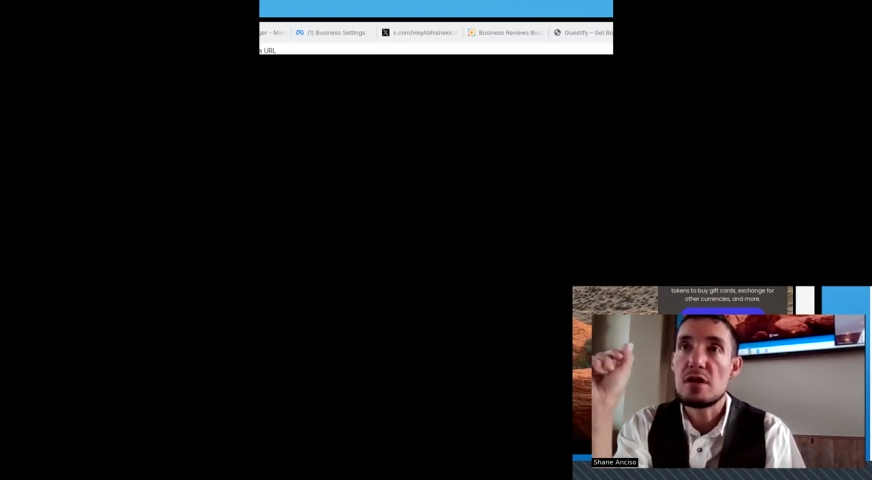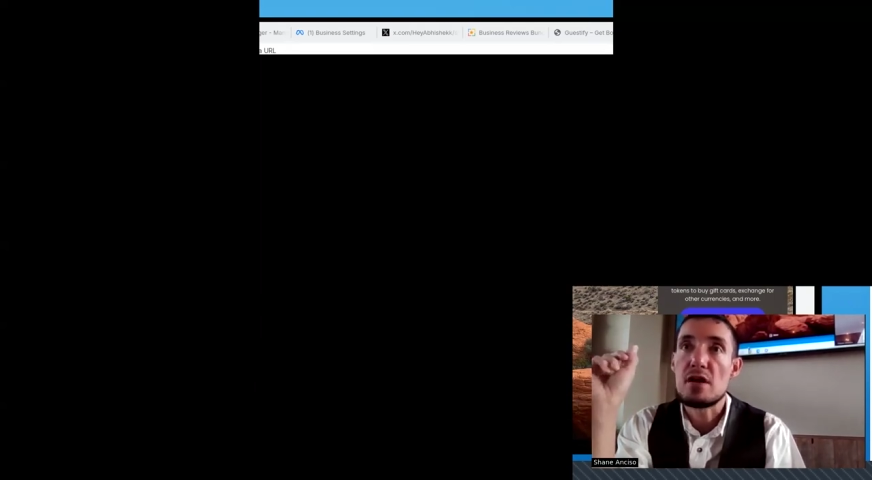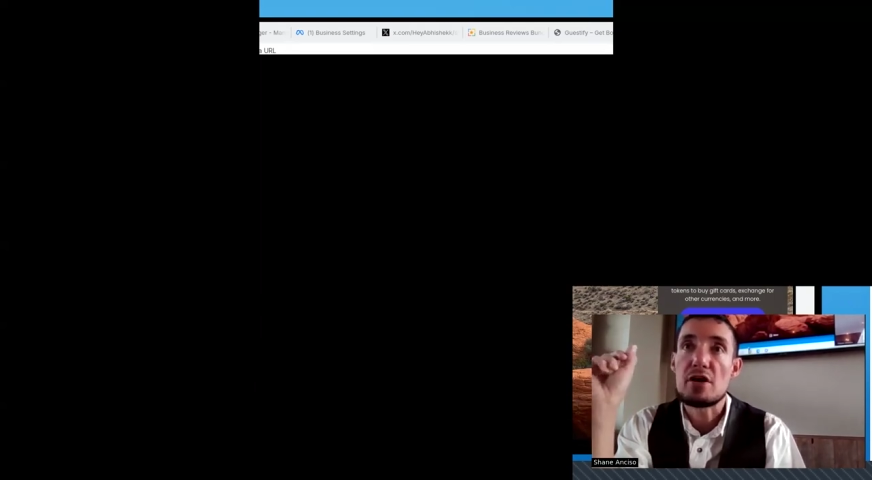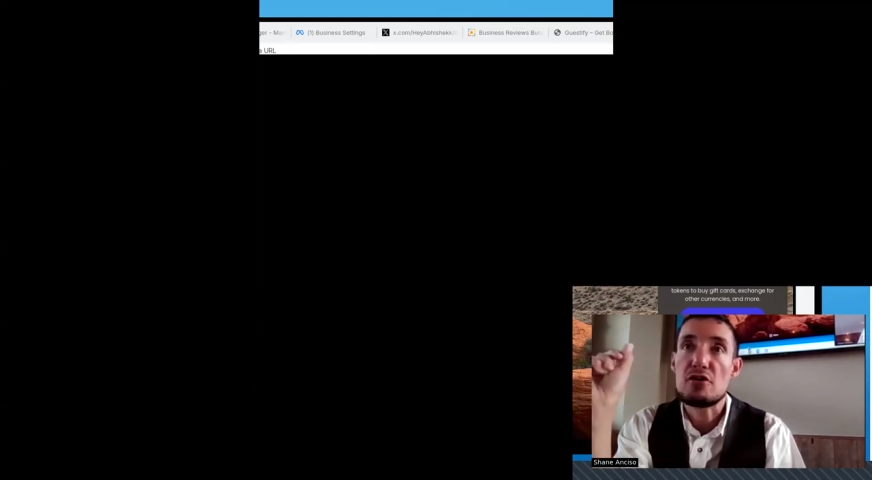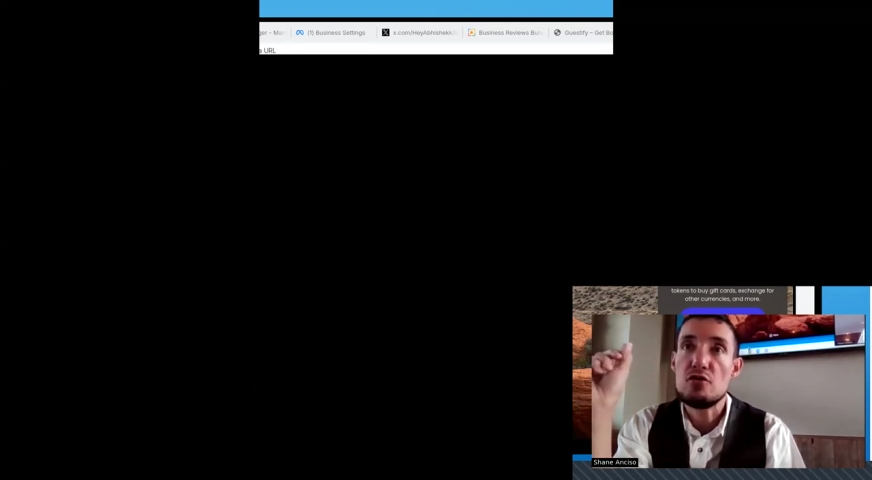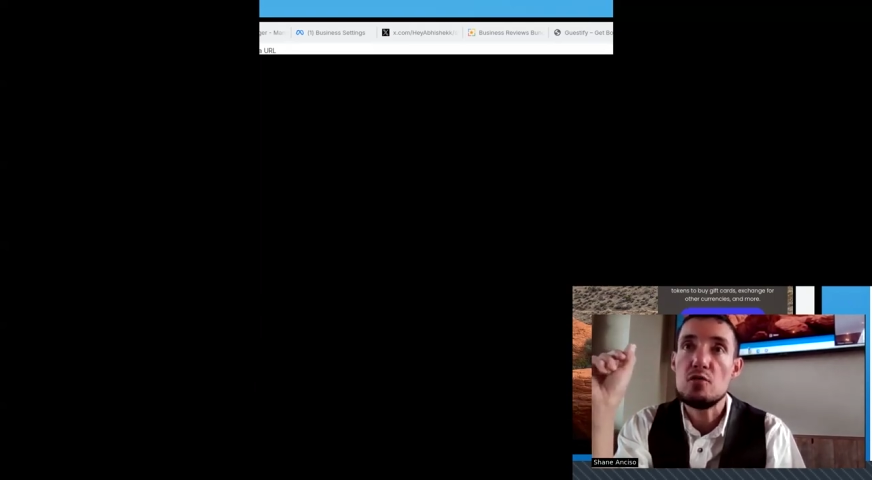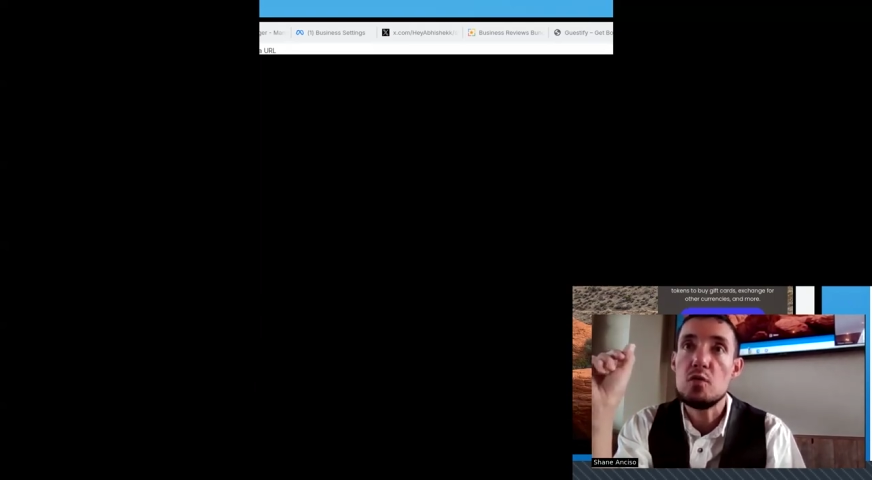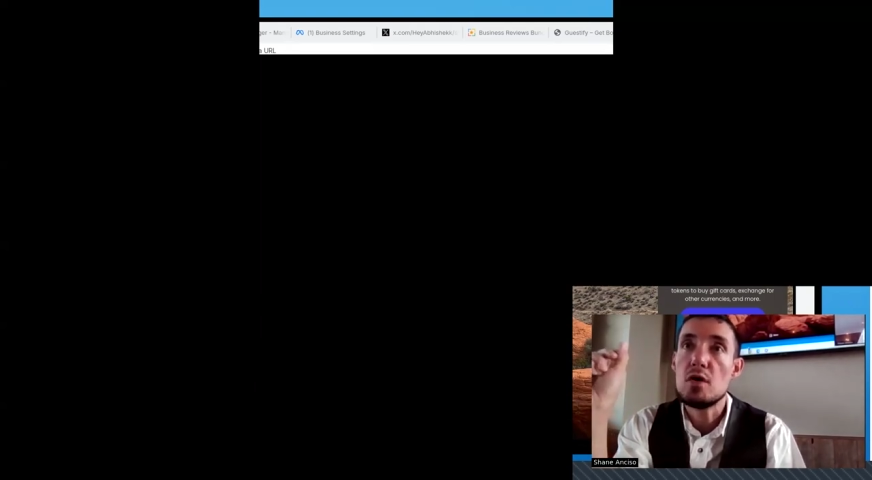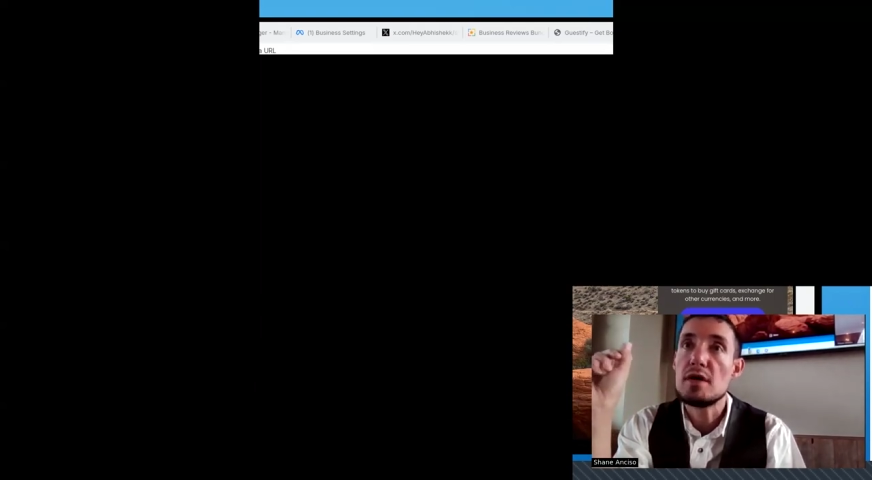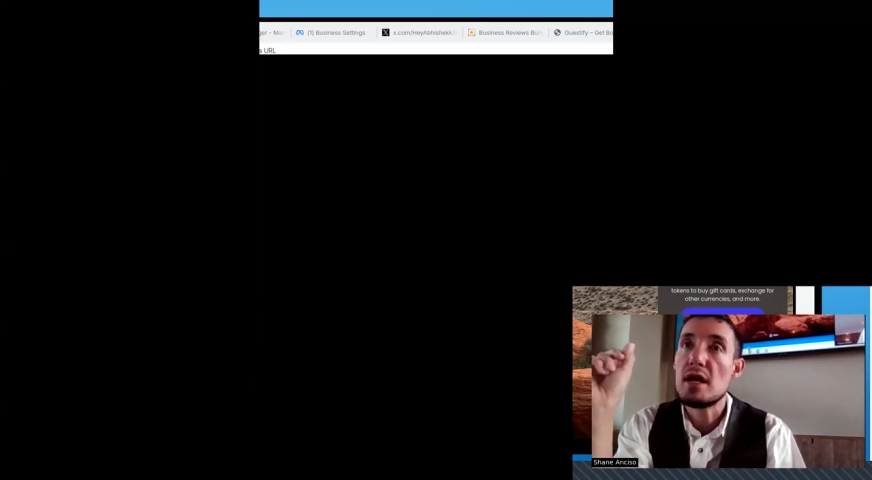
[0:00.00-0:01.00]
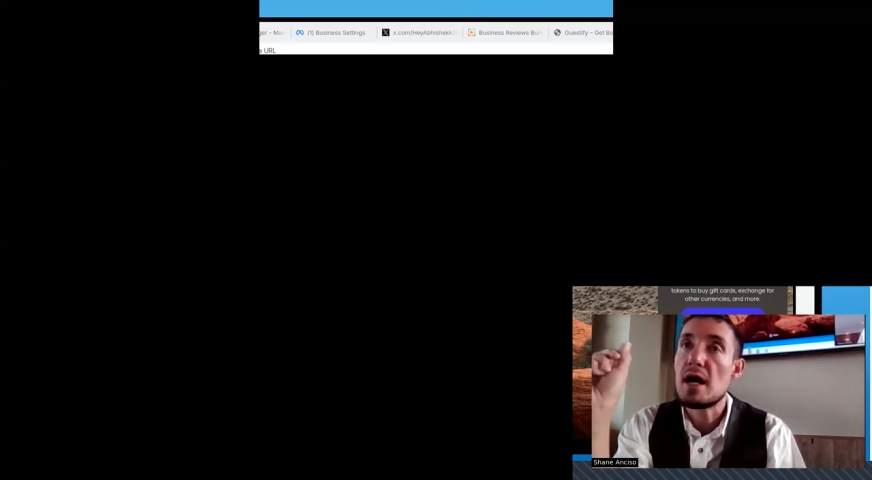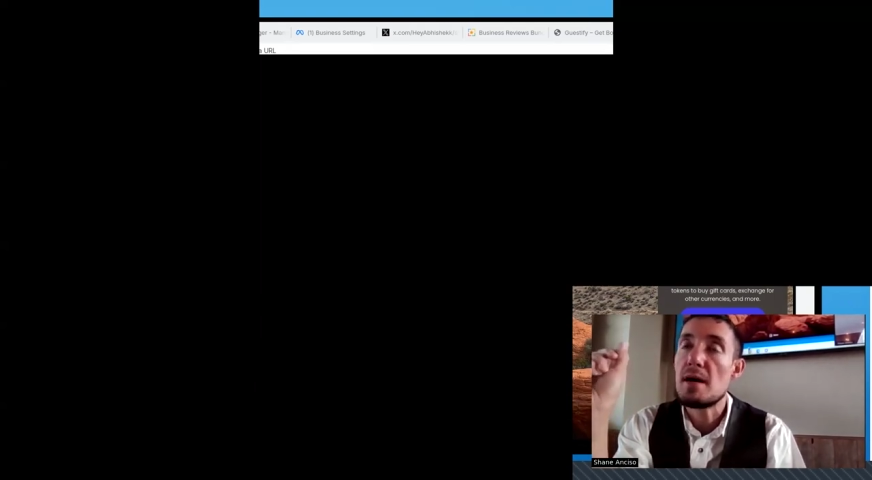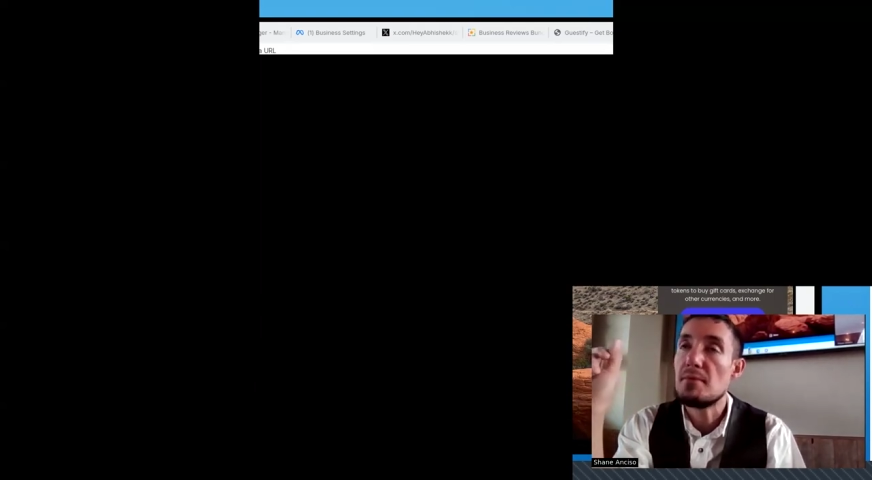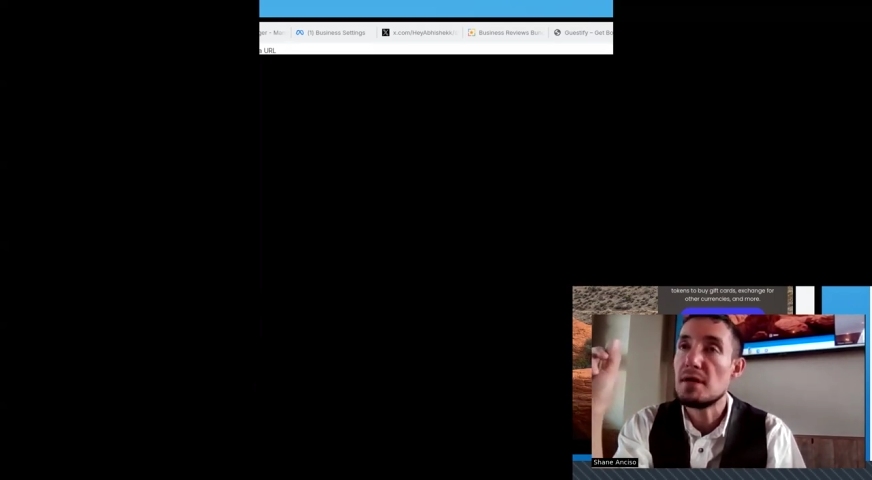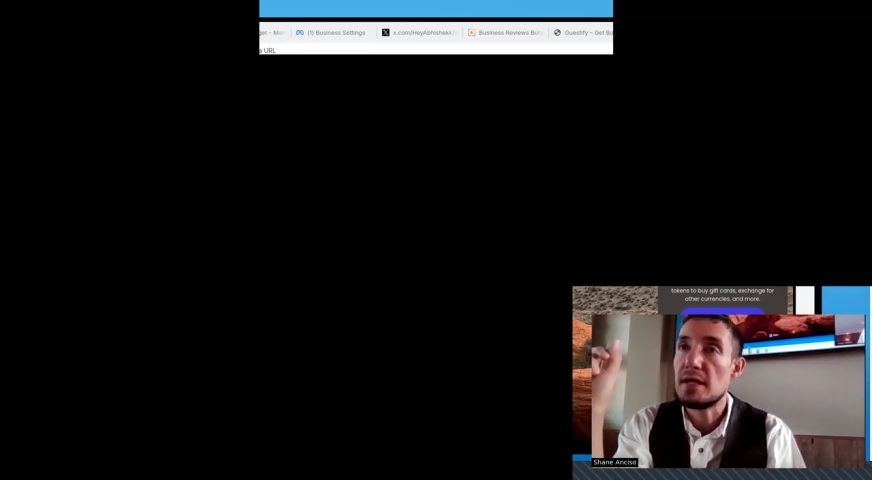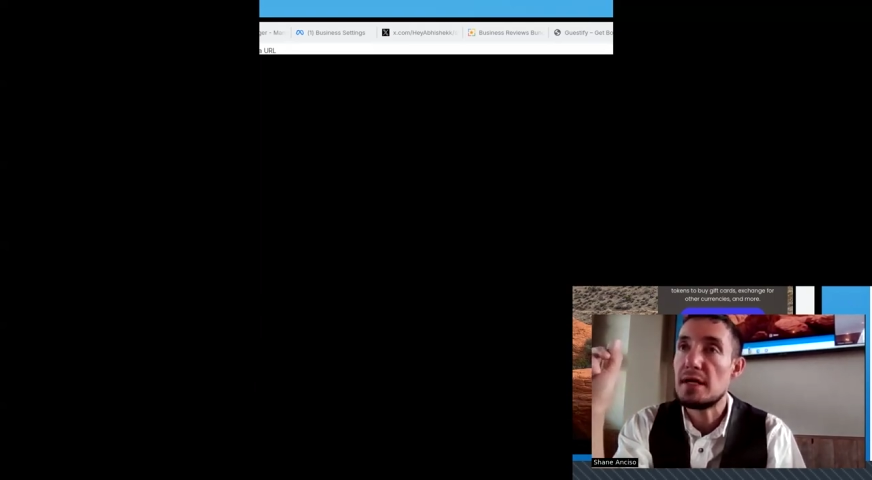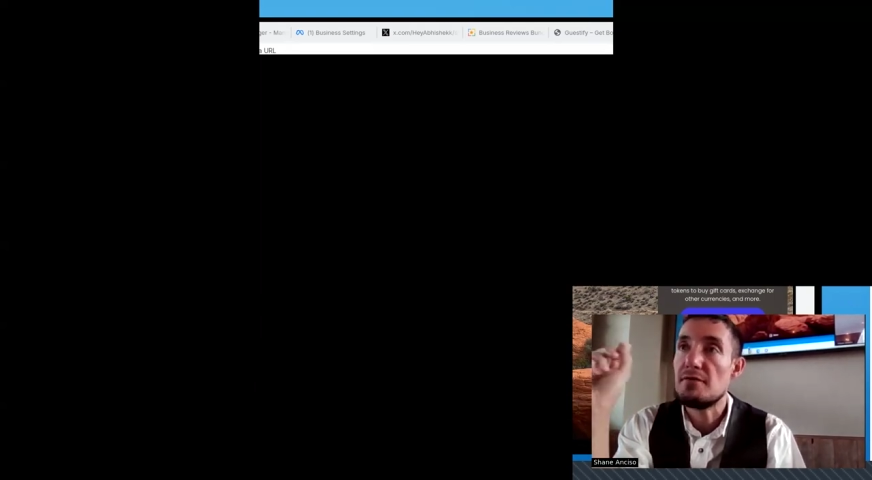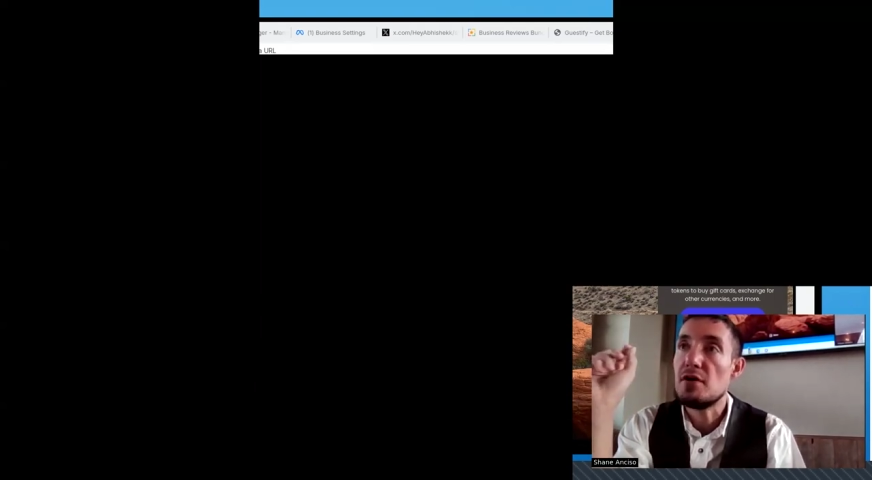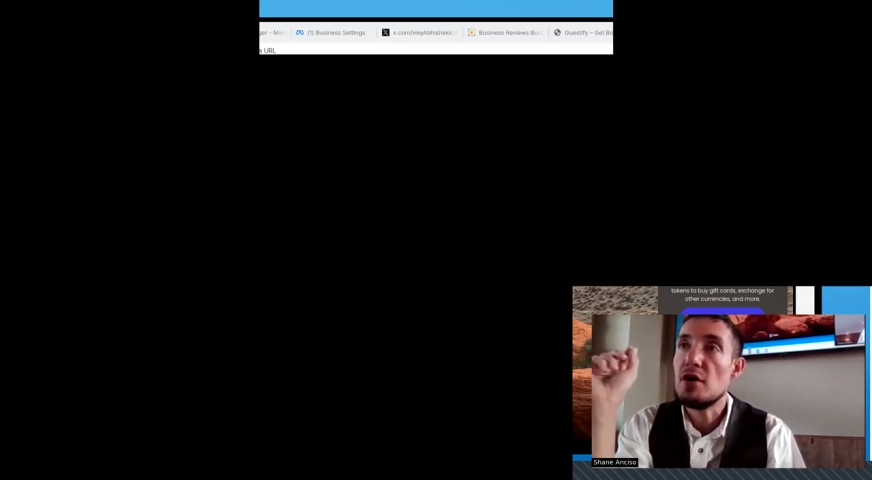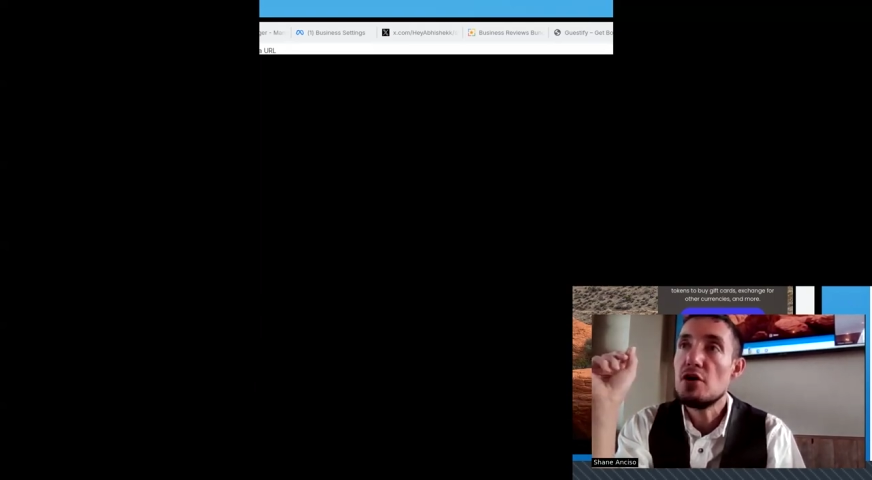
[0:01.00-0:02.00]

like you would not believe